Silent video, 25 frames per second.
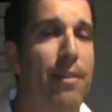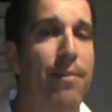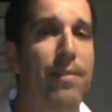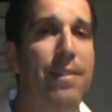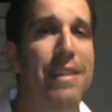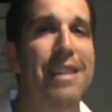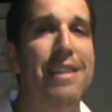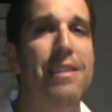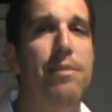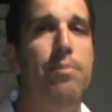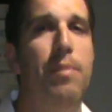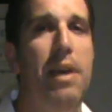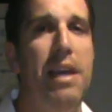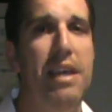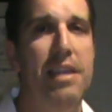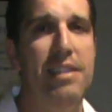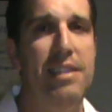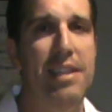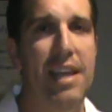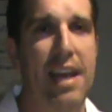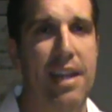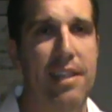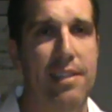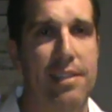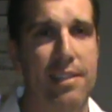If this makes
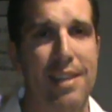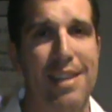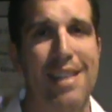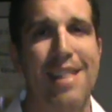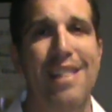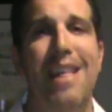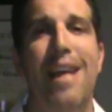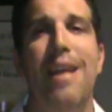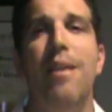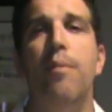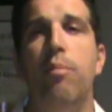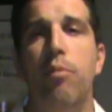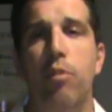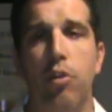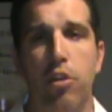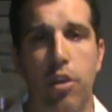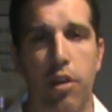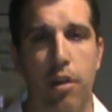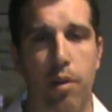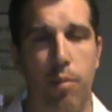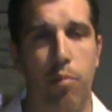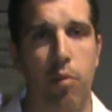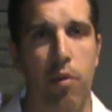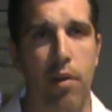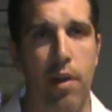sense, then book
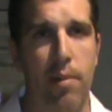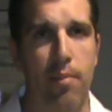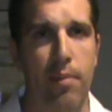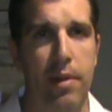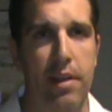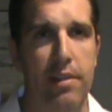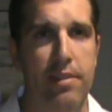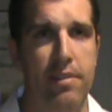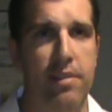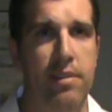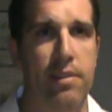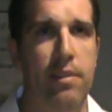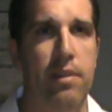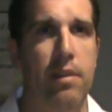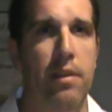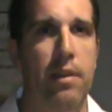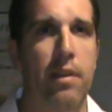an appointment.